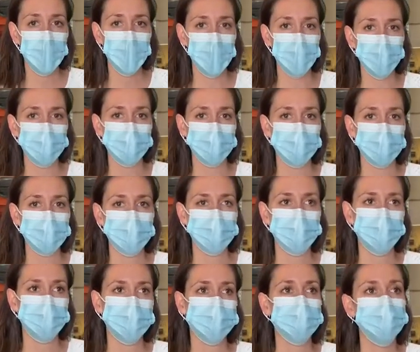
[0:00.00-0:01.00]

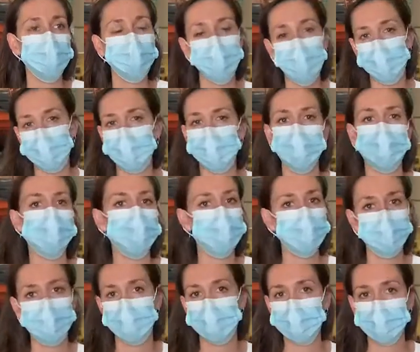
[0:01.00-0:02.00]
A pickup
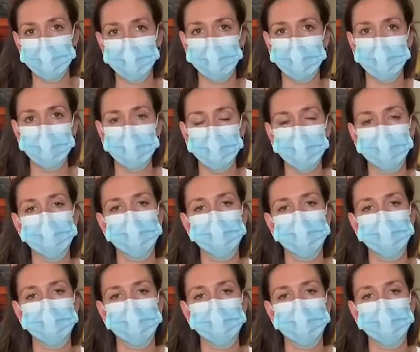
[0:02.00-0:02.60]
looks very simple,